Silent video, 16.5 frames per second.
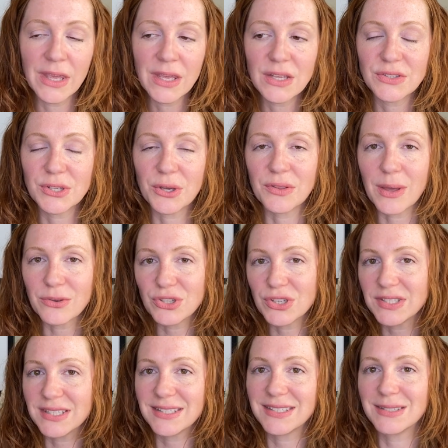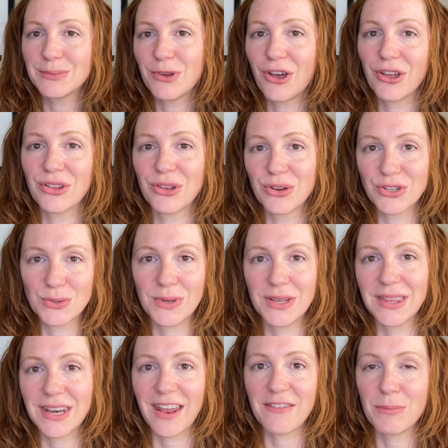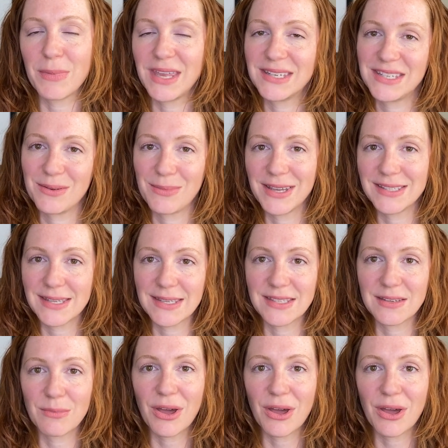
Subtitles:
So that was just a small little tweak that I've made to my system.